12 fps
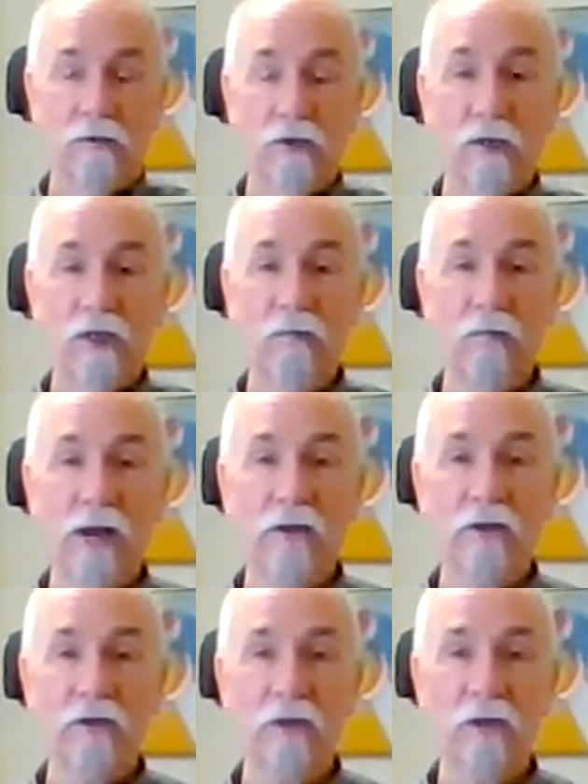You can
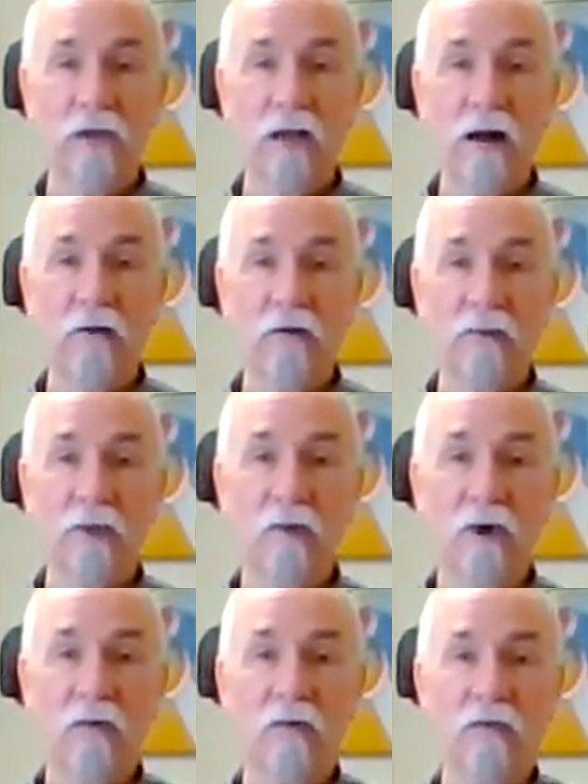imagine the clouds being
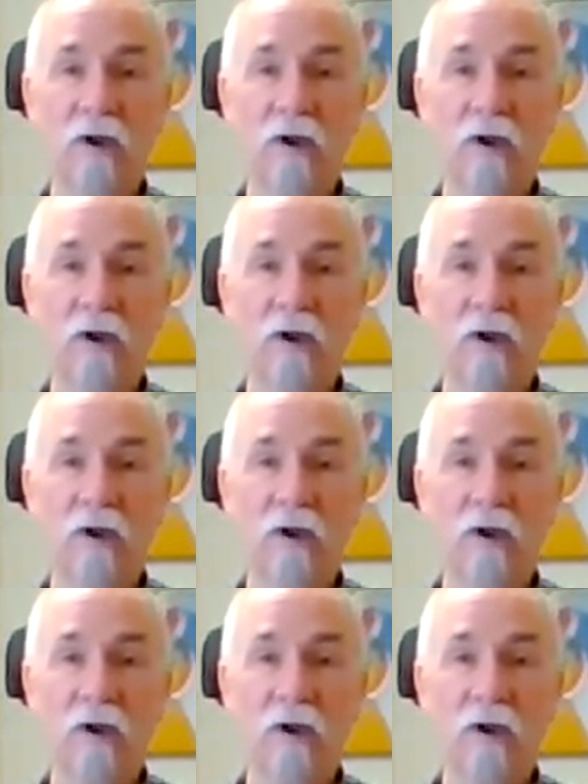right in